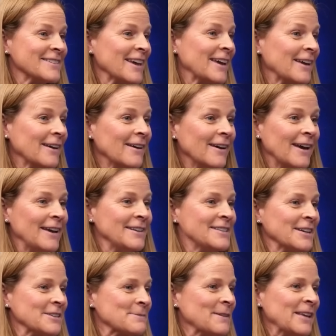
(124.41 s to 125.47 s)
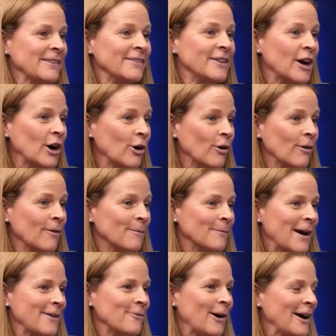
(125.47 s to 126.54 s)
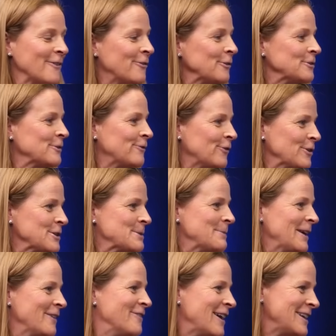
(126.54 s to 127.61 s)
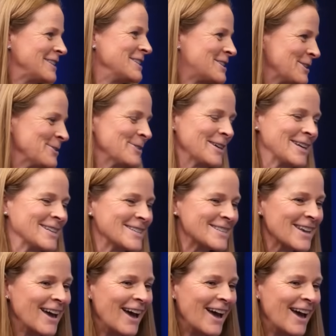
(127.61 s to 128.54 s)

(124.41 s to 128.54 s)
like, he tells me, no, my wife will divorce me if I do this.